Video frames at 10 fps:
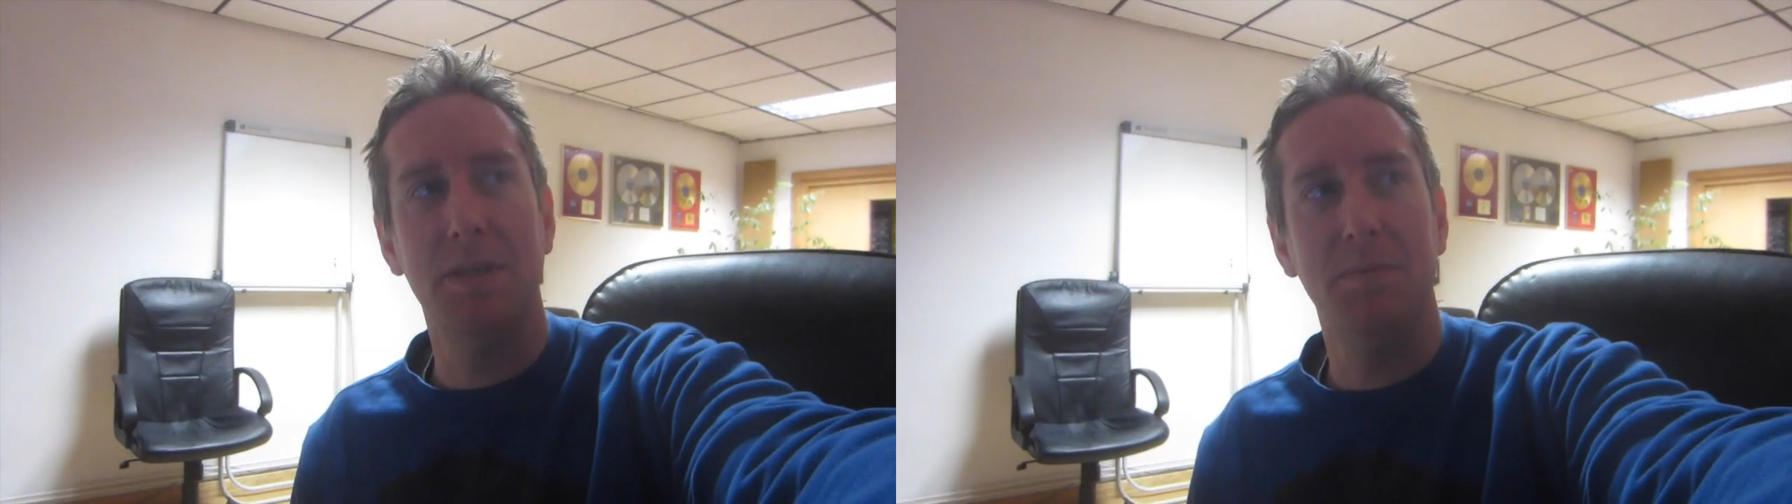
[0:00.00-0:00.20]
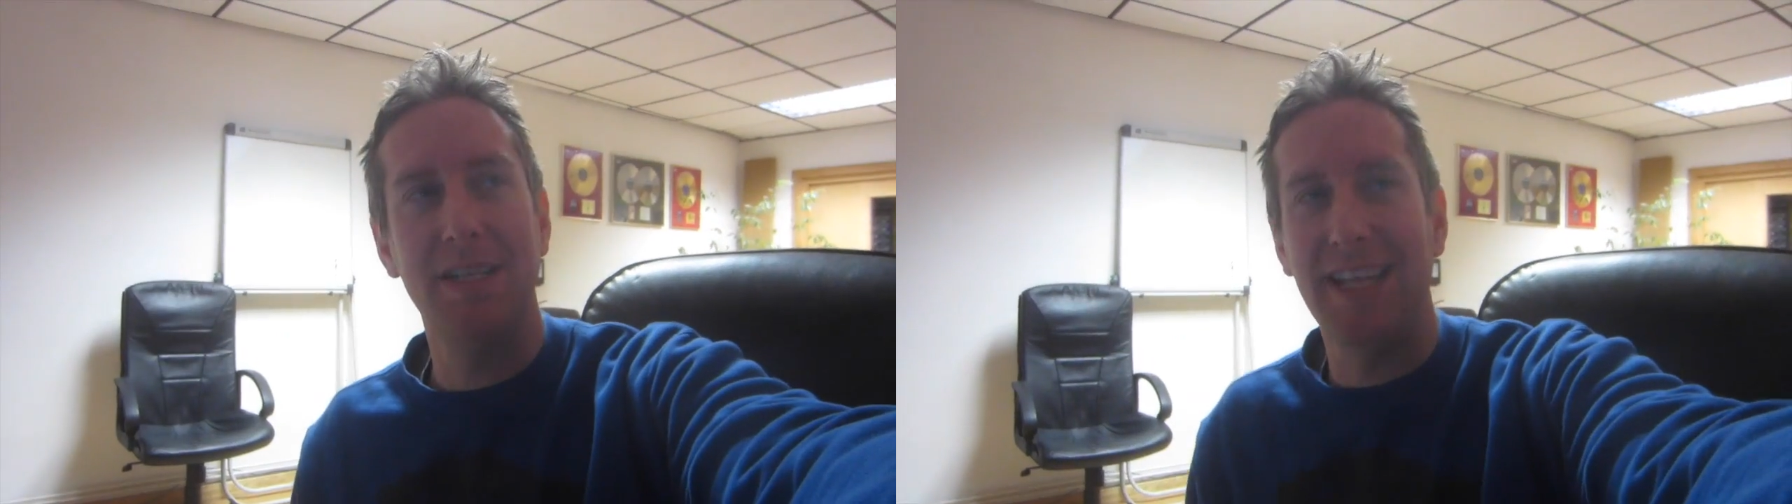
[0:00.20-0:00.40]

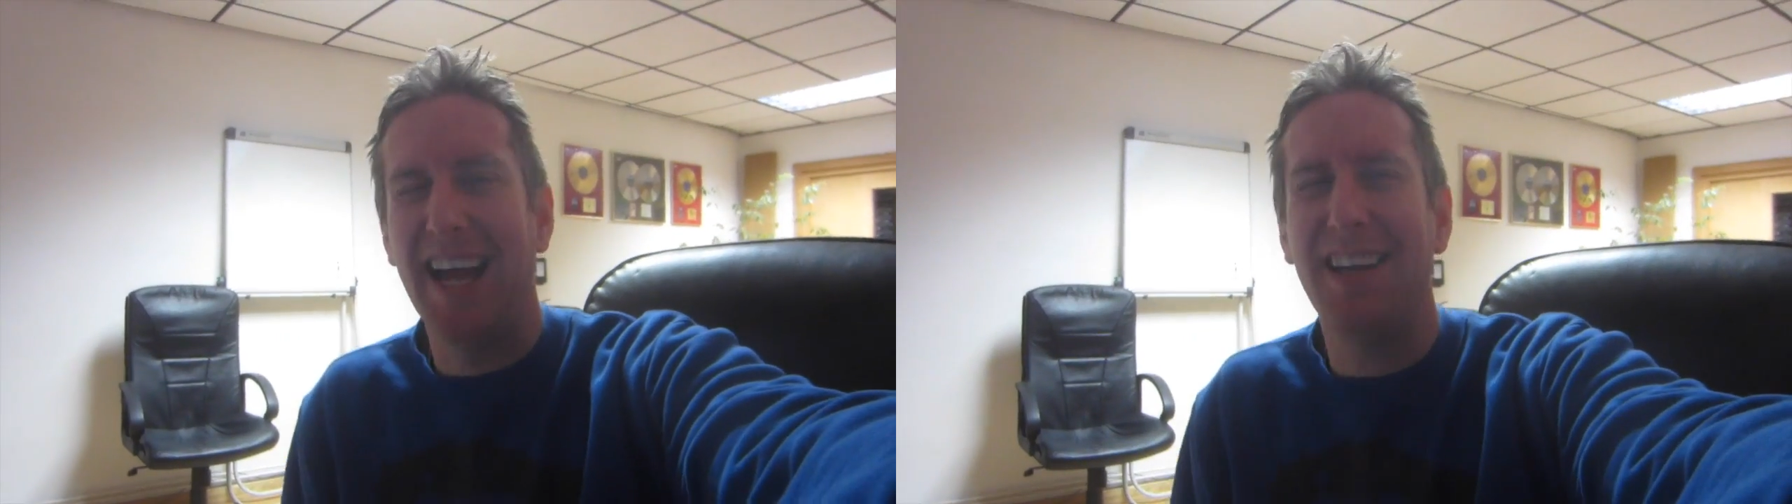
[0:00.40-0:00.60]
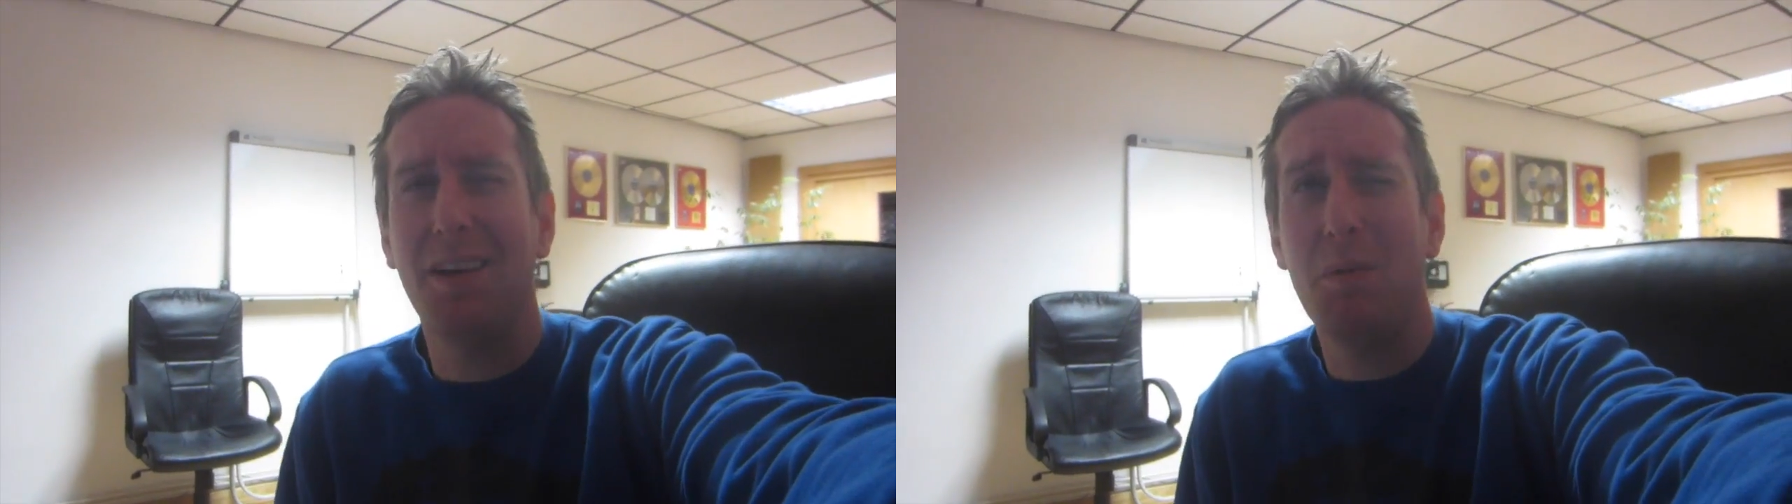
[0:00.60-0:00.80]
some reason.
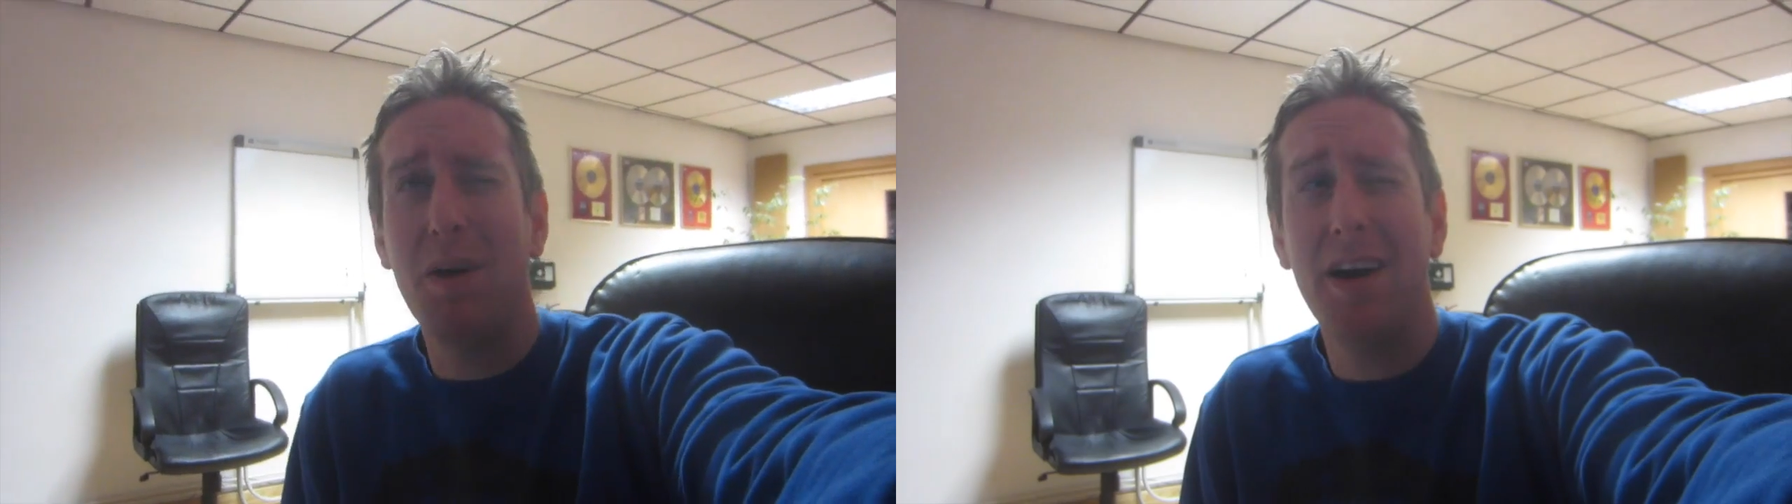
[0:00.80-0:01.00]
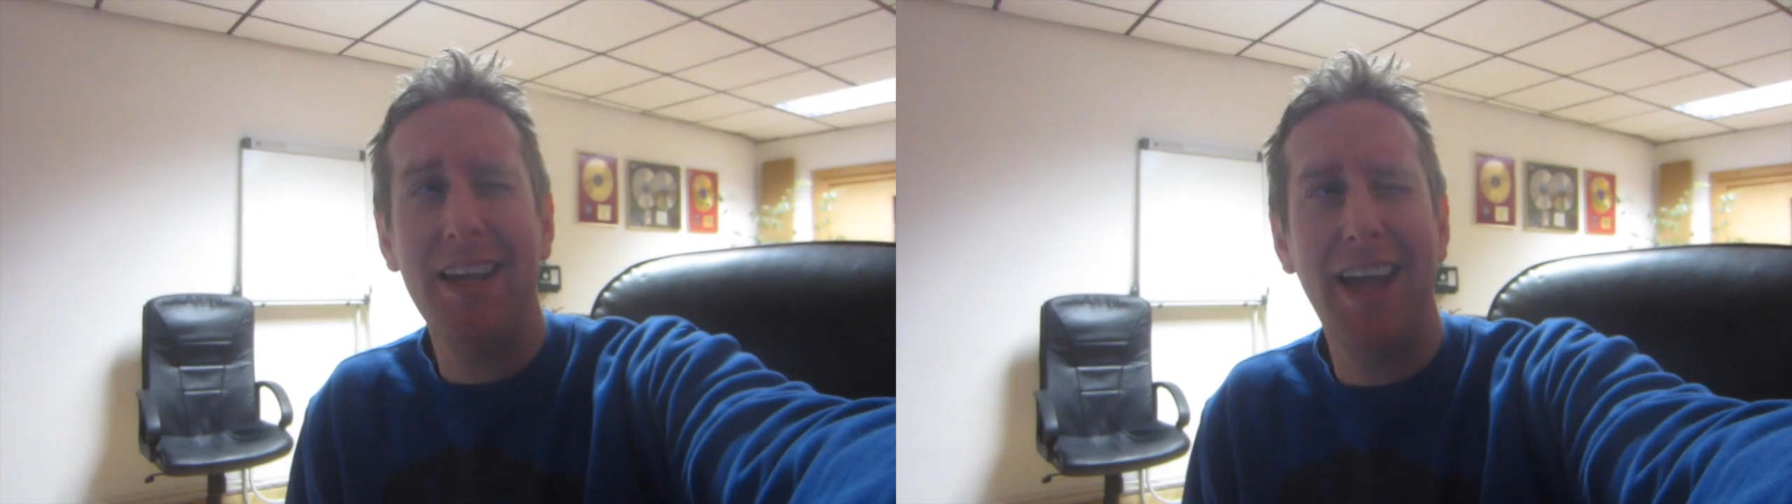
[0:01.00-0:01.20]
I don't know
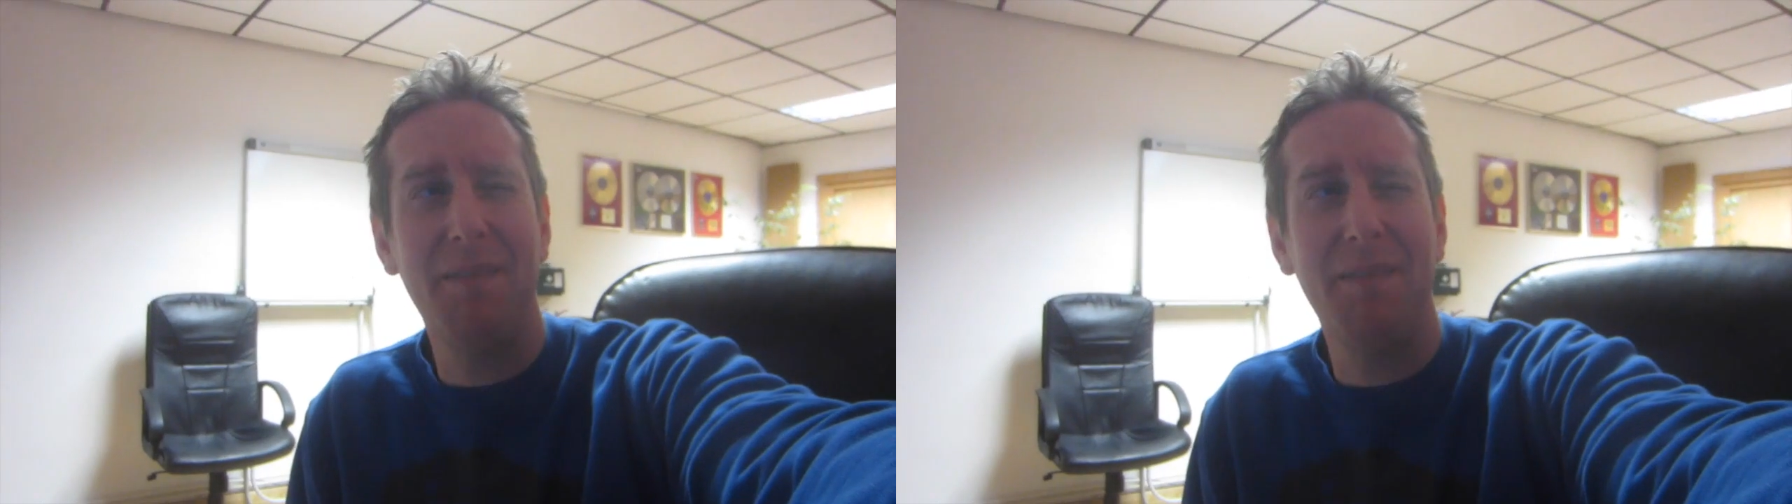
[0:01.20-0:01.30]
why.